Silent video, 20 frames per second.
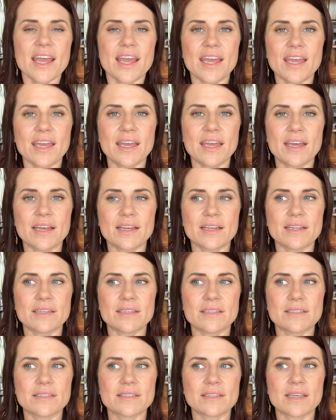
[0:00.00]

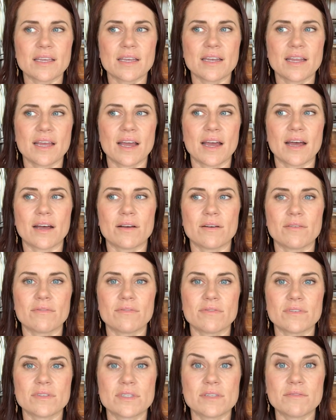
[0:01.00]
and can
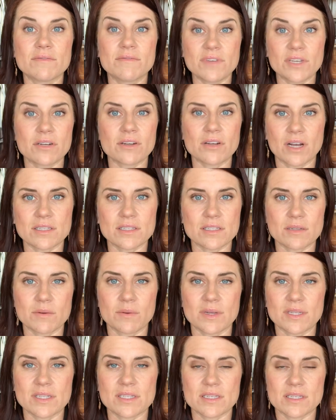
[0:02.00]
have severe
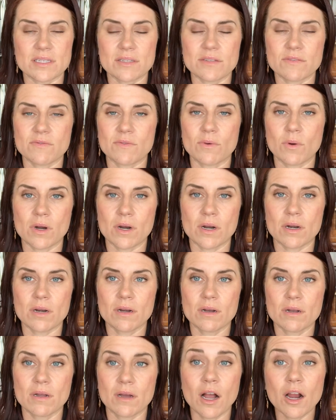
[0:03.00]
consequences for